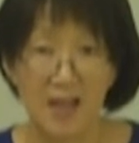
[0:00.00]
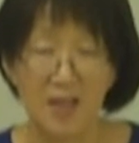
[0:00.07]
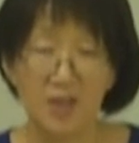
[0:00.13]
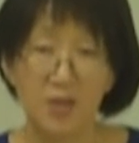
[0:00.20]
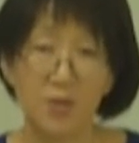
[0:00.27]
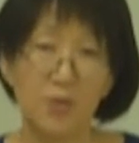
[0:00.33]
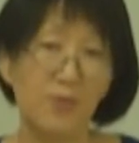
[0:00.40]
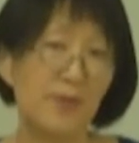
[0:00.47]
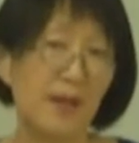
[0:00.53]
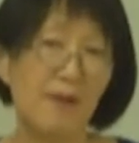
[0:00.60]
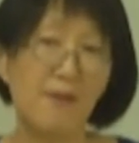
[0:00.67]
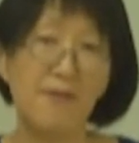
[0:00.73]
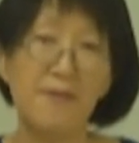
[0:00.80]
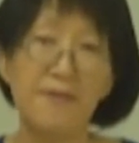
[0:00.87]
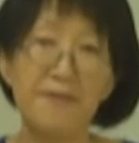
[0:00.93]
So
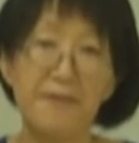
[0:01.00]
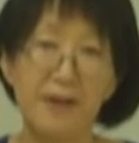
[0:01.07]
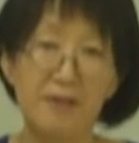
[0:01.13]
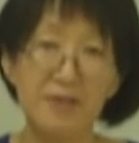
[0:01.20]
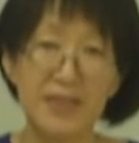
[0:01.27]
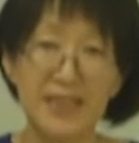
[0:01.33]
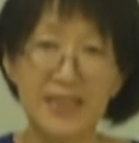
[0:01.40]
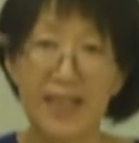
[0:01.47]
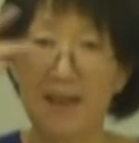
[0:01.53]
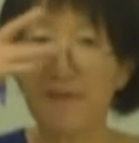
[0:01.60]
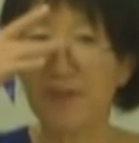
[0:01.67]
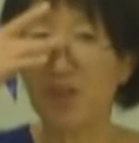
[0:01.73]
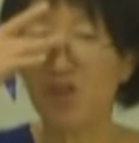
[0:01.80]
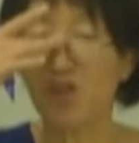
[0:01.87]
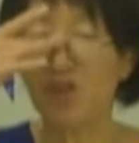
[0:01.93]
there were very
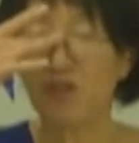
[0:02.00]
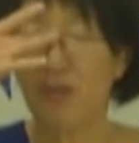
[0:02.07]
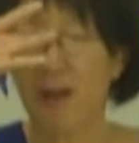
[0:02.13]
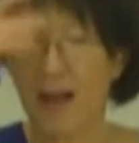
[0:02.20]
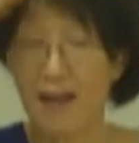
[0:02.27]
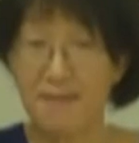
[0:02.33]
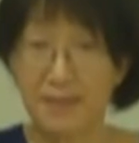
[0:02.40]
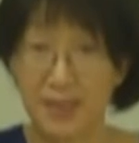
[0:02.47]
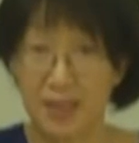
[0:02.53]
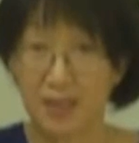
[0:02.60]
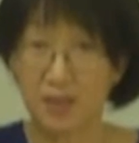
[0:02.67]
savage tribes